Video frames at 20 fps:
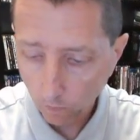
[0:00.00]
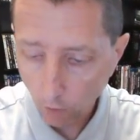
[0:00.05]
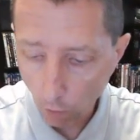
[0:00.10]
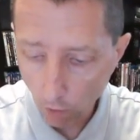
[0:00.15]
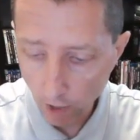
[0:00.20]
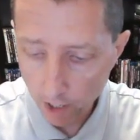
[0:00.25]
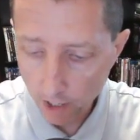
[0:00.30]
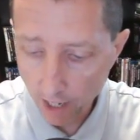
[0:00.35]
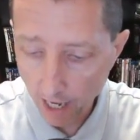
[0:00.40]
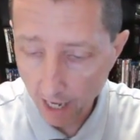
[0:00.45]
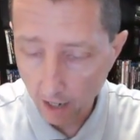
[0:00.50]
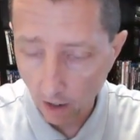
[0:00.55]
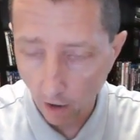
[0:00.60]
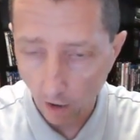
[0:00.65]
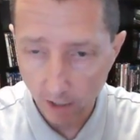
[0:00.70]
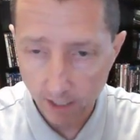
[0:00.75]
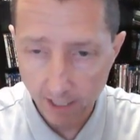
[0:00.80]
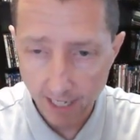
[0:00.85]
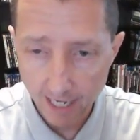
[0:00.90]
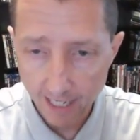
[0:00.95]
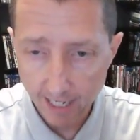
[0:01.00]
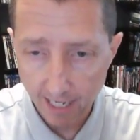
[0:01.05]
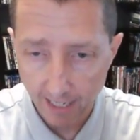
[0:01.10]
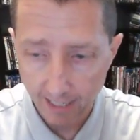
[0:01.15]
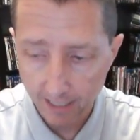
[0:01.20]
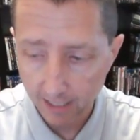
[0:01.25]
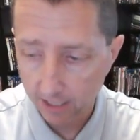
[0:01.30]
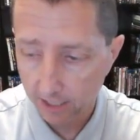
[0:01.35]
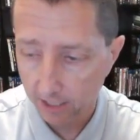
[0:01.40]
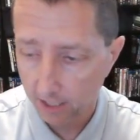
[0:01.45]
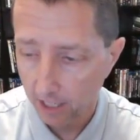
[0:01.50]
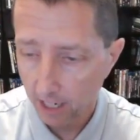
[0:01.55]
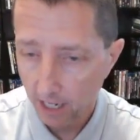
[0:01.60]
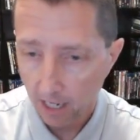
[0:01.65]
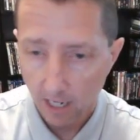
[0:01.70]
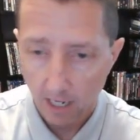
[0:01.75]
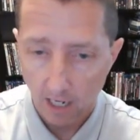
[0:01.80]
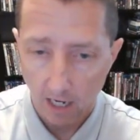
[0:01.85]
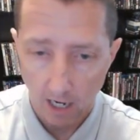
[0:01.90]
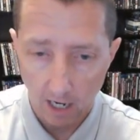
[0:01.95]
what you get are 10 discs
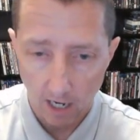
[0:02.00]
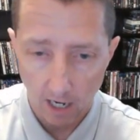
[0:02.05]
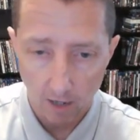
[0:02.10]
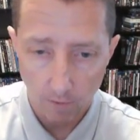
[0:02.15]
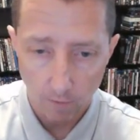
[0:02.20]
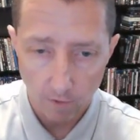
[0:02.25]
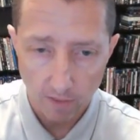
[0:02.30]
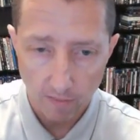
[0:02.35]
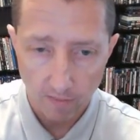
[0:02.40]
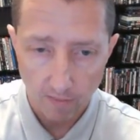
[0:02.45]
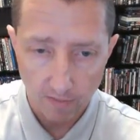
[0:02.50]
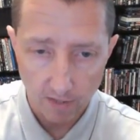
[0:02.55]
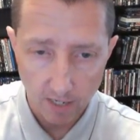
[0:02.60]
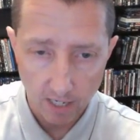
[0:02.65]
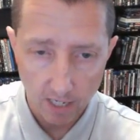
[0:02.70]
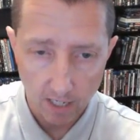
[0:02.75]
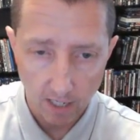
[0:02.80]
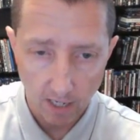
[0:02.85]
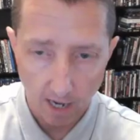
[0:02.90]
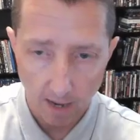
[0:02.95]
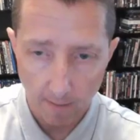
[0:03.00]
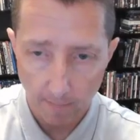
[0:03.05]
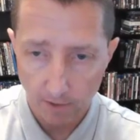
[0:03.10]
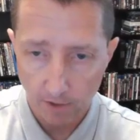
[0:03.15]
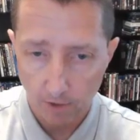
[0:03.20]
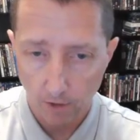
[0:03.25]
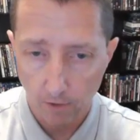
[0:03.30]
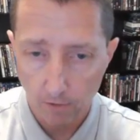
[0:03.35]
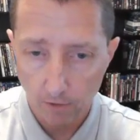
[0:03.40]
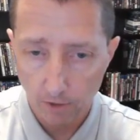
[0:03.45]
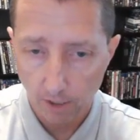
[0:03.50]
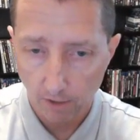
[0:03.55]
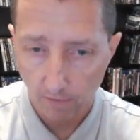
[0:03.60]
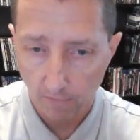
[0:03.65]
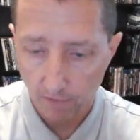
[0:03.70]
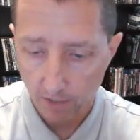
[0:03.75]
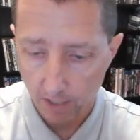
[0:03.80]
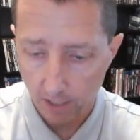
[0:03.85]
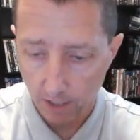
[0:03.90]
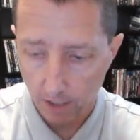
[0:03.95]
with the episodes
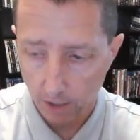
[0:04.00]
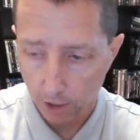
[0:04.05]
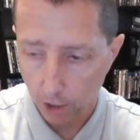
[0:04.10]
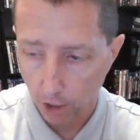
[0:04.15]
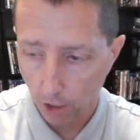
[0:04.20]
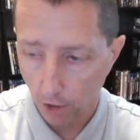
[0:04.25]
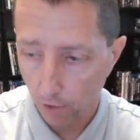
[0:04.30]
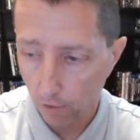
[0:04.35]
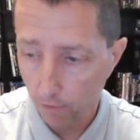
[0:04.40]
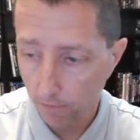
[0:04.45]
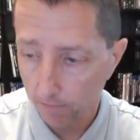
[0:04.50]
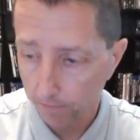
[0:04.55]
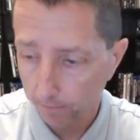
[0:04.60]
of the show,